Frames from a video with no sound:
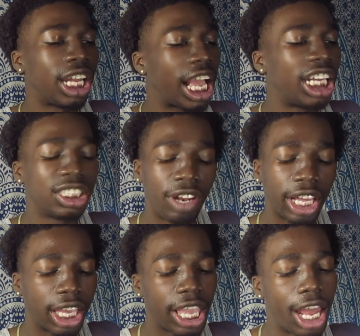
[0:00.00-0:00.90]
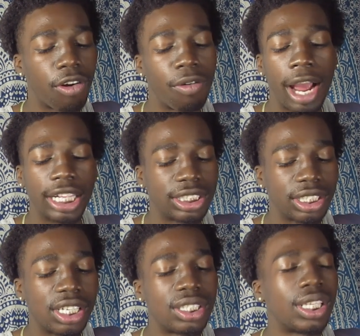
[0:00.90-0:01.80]
Like, I just feel like it categorizes
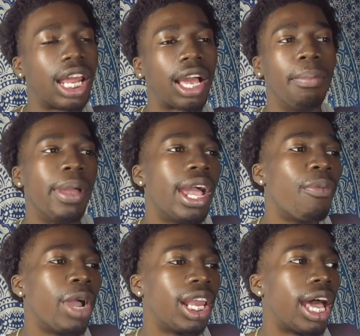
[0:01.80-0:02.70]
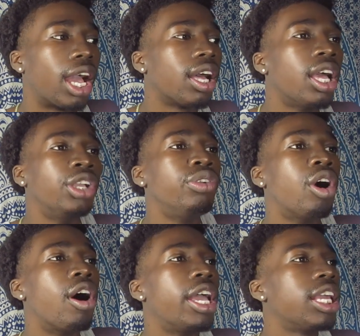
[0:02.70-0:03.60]
us in, like, a bad way. Like, you
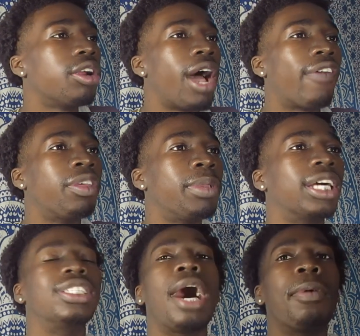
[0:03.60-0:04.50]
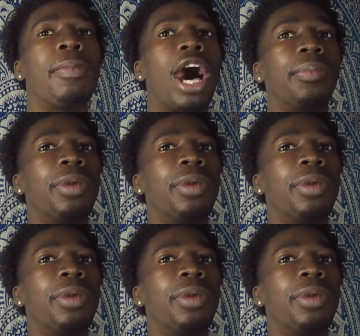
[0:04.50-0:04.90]
know, it don't have to be a top or bottom.